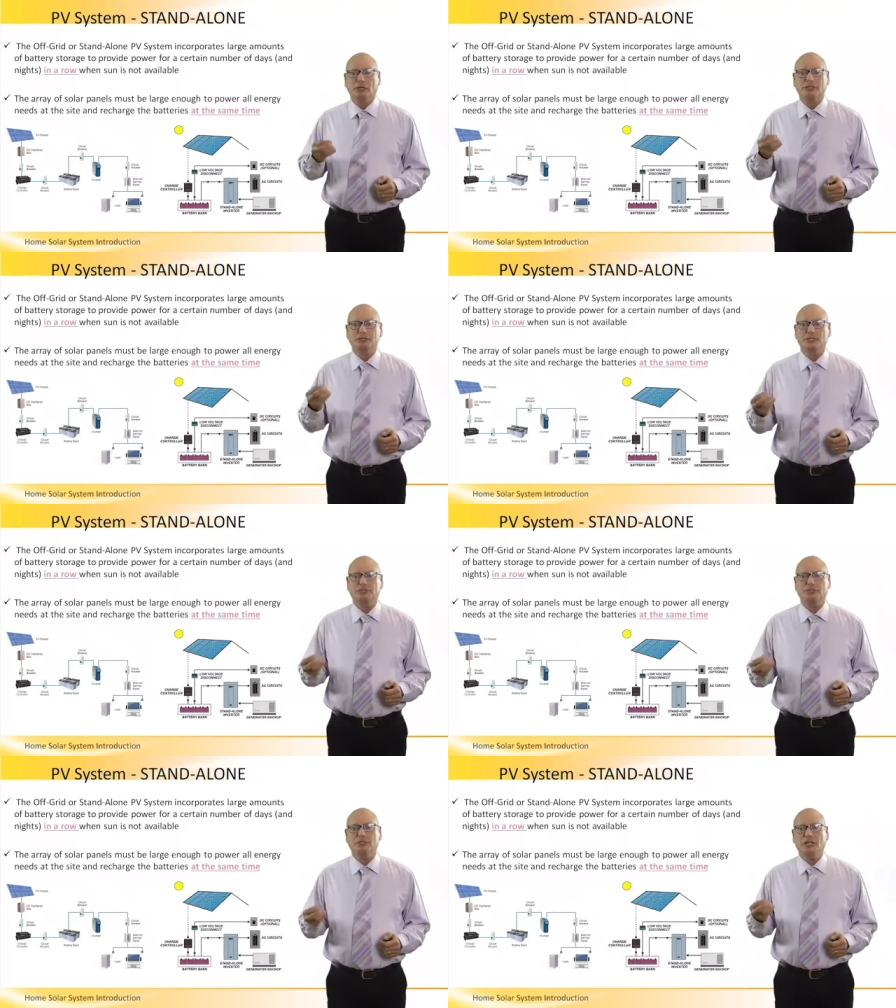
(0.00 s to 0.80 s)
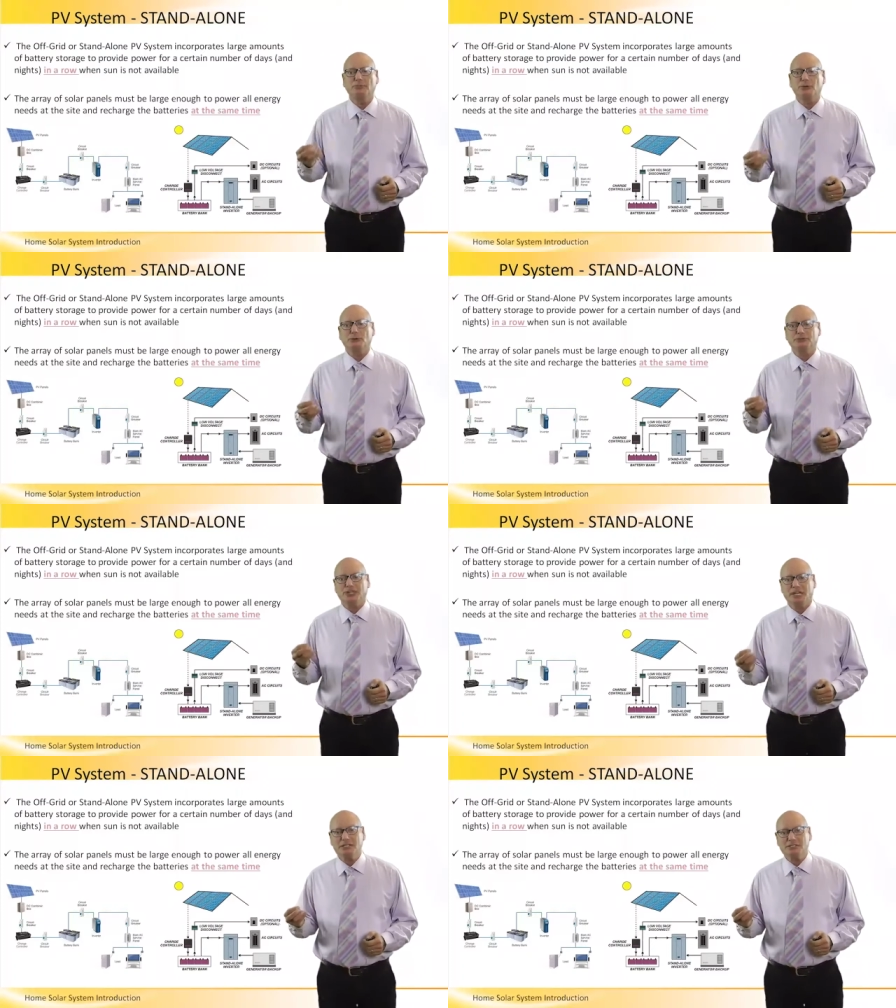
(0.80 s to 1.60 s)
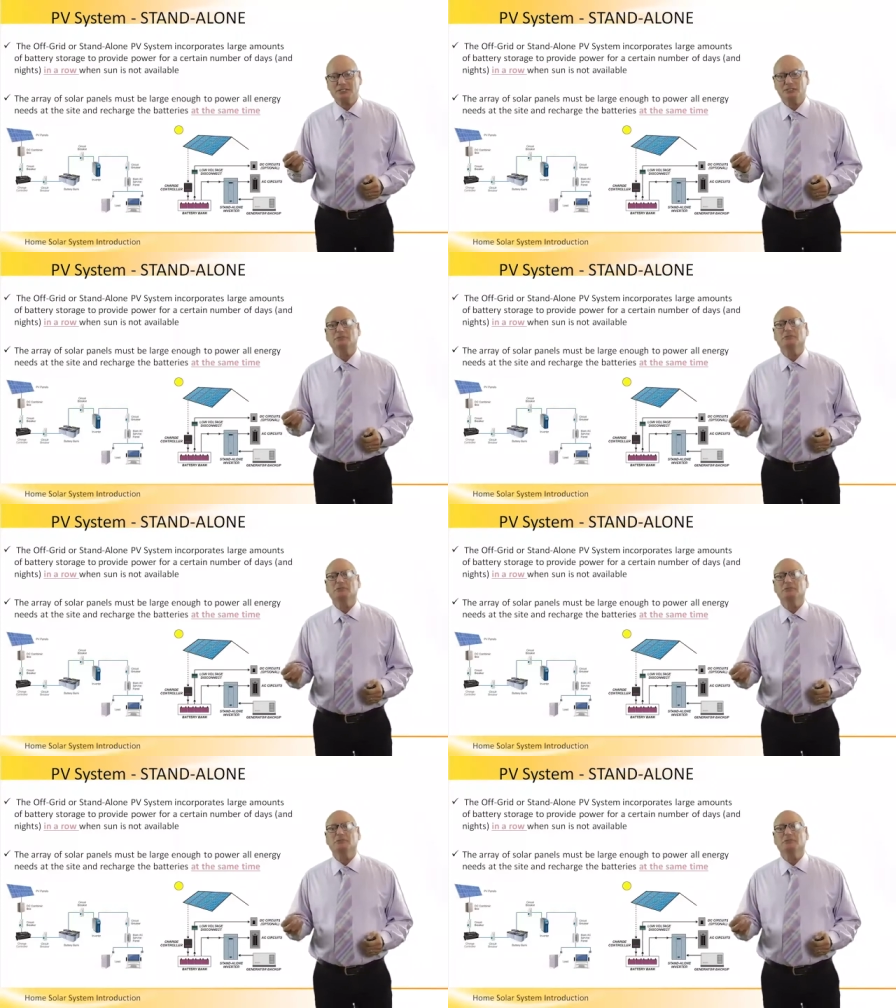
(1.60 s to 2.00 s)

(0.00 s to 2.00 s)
certain number of days